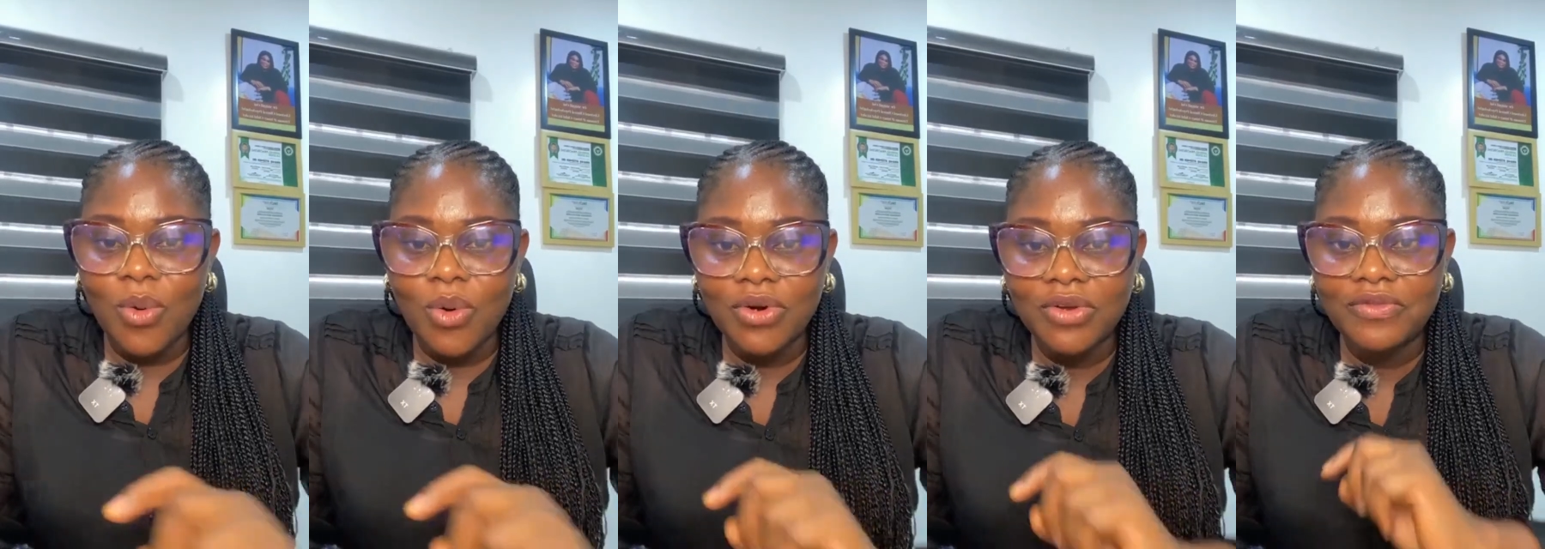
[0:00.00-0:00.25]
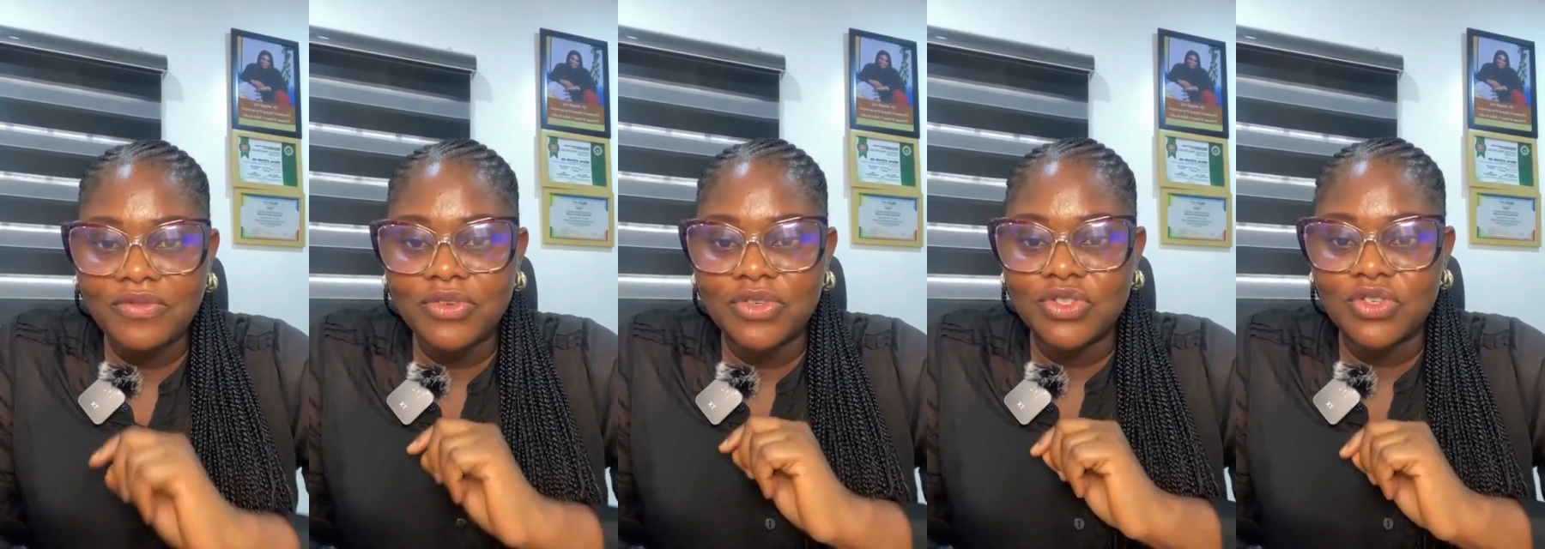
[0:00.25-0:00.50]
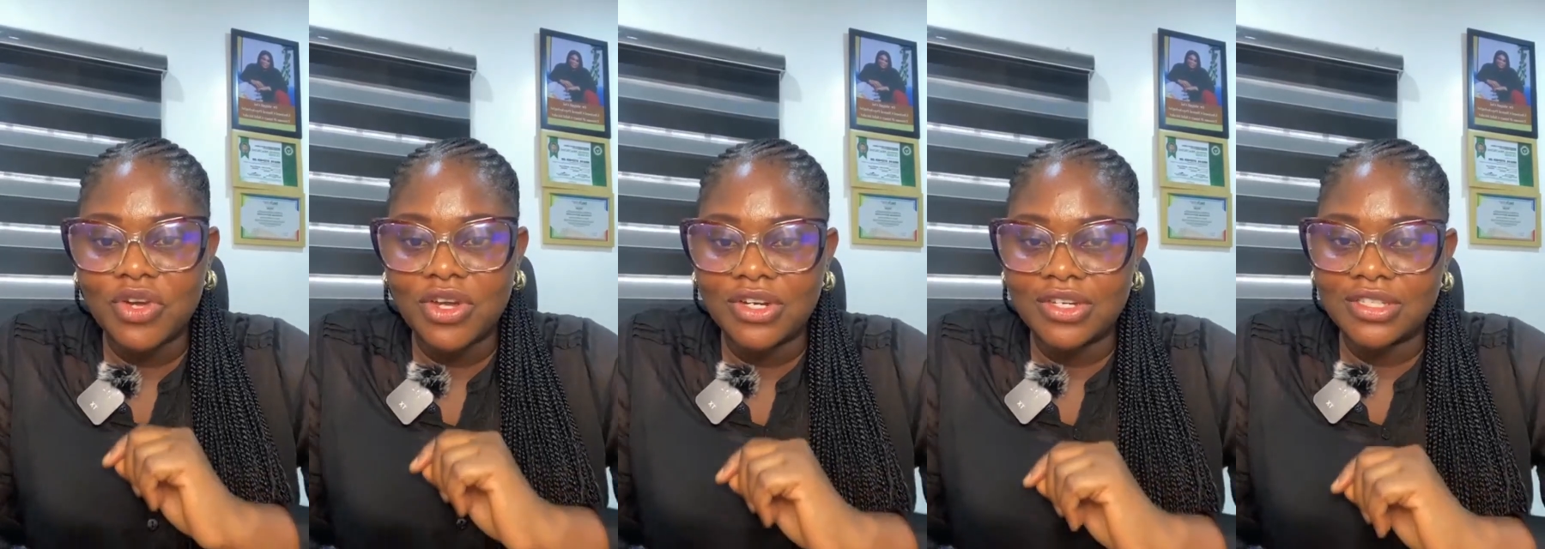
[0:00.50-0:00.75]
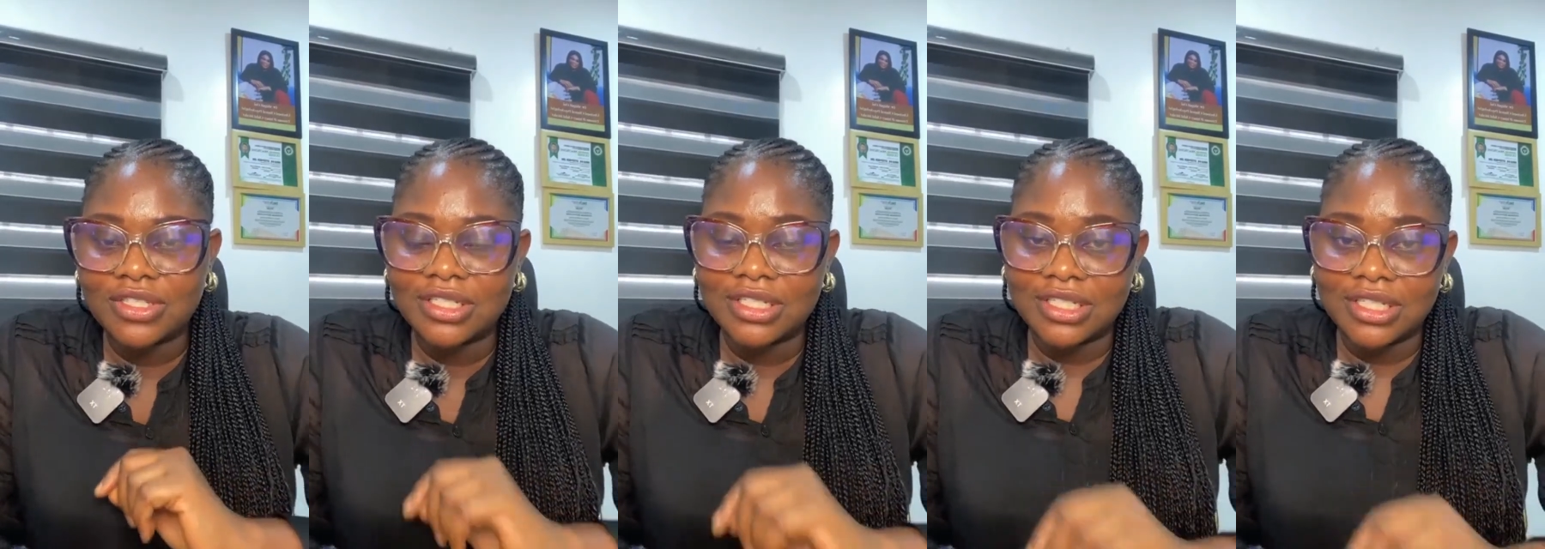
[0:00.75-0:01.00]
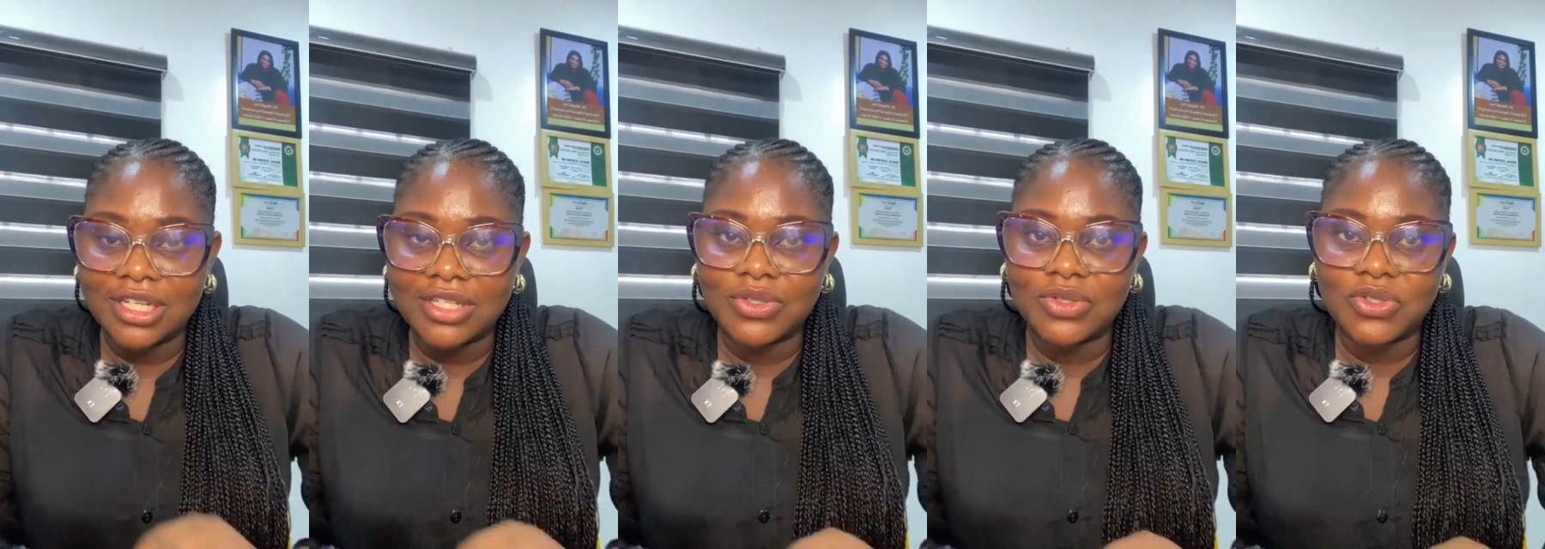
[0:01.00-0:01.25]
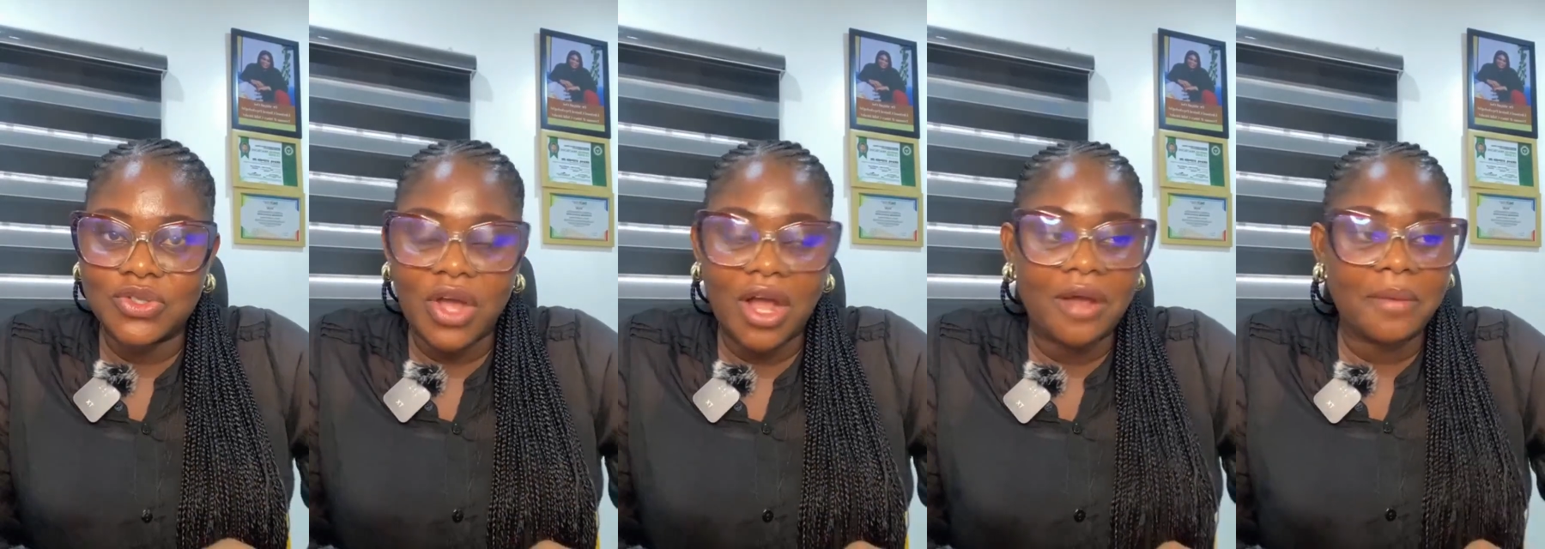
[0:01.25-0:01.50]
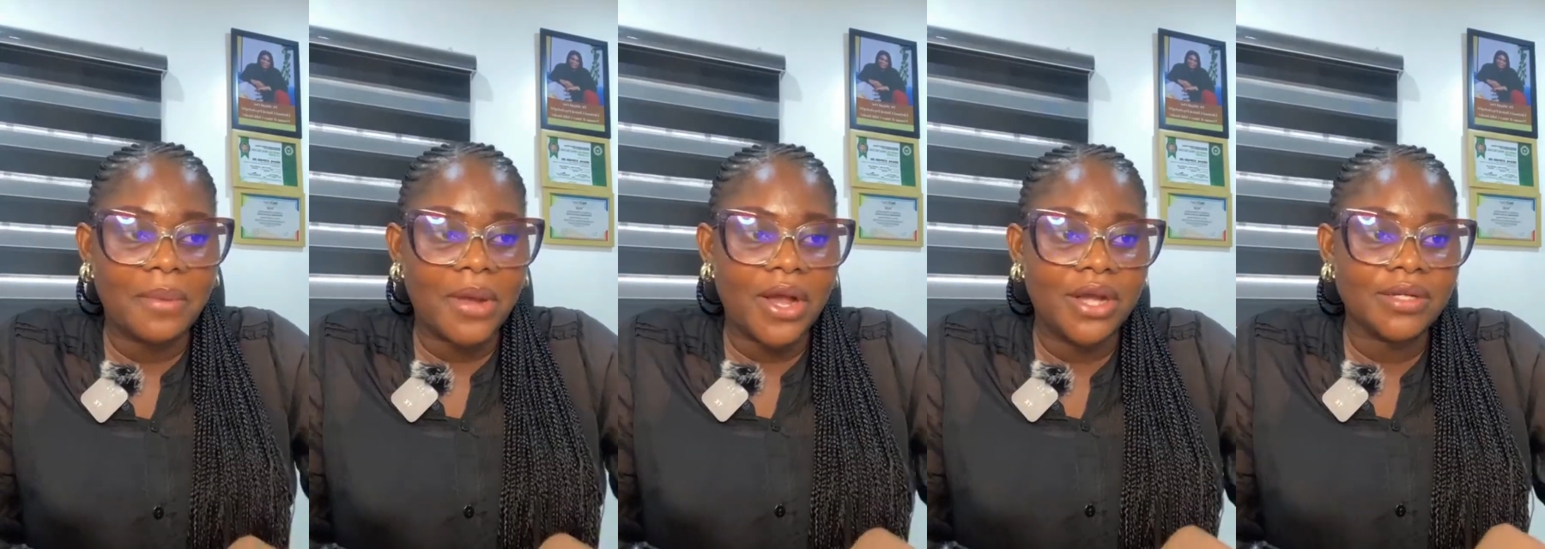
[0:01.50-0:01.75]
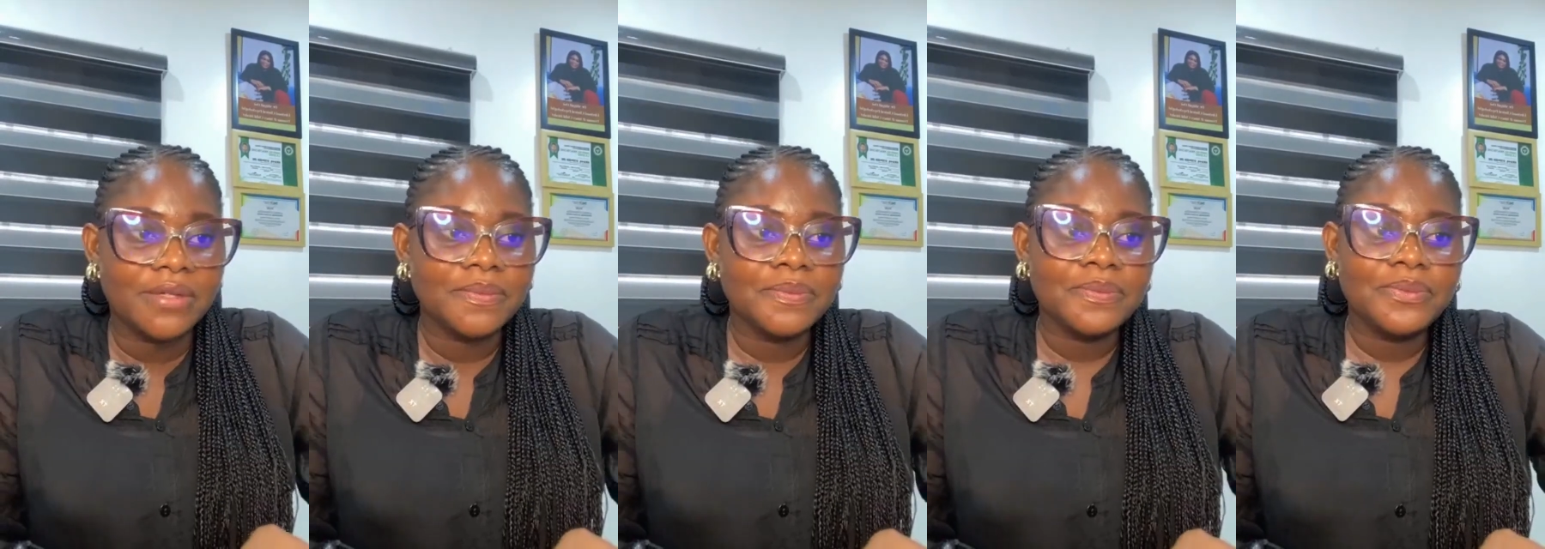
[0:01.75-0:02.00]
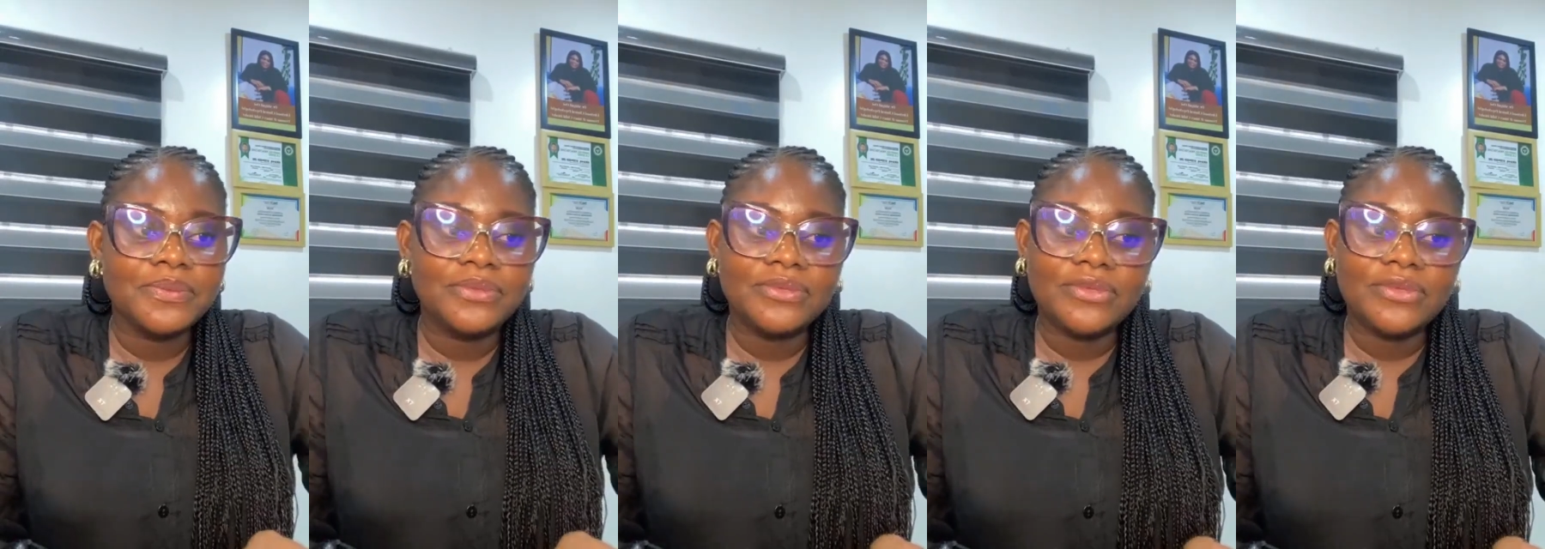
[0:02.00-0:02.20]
all of you join us today to talk about